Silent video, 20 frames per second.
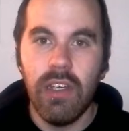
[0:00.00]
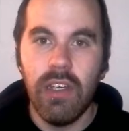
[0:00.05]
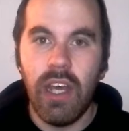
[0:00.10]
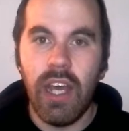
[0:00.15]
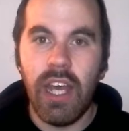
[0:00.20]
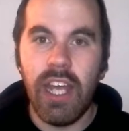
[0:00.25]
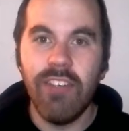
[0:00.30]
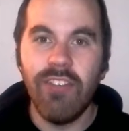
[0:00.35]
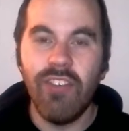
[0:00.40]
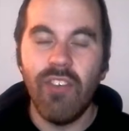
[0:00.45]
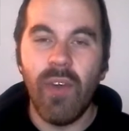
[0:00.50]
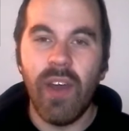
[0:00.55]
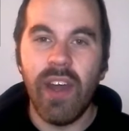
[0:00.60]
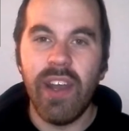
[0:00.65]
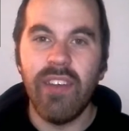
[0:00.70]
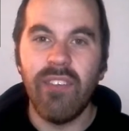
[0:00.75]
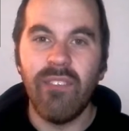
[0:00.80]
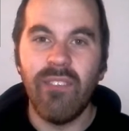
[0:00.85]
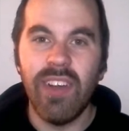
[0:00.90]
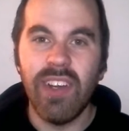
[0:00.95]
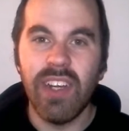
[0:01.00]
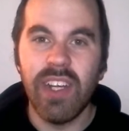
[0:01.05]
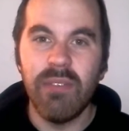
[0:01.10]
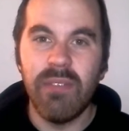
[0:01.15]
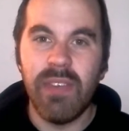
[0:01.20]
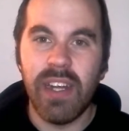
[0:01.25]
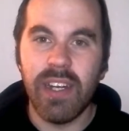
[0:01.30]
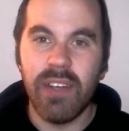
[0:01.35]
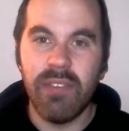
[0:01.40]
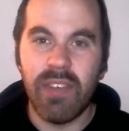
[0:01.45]
Hi everyone and welcome
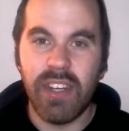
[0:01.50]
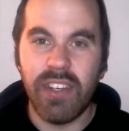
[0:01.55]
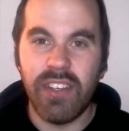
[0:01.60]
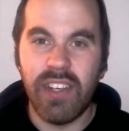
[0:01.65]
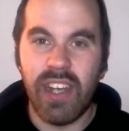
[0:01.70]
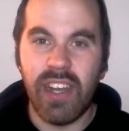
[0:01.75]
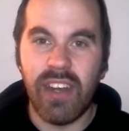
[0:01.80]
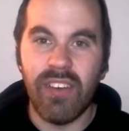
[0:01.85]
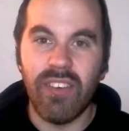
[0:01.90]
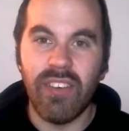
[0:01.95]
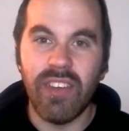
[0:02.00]
back to my channel.